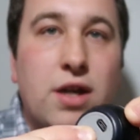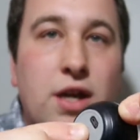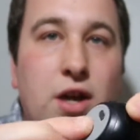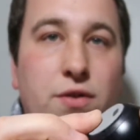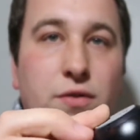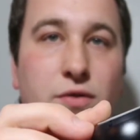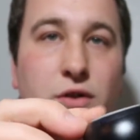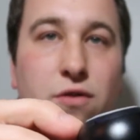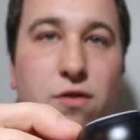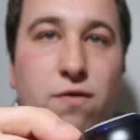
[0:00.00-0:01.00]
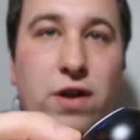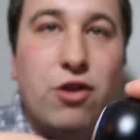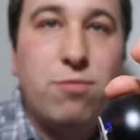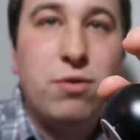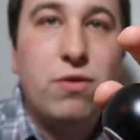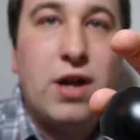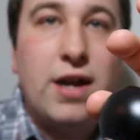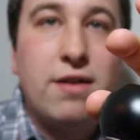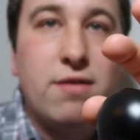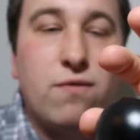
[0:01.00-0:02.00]
It also starts to flash blue
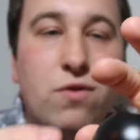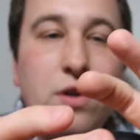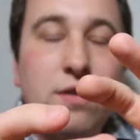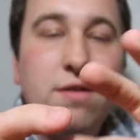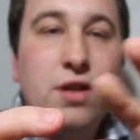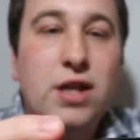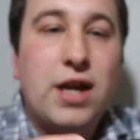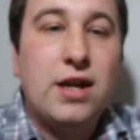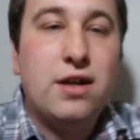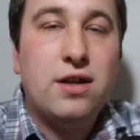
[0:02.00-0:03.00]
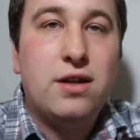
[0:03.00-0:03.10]
lights, if you can see that.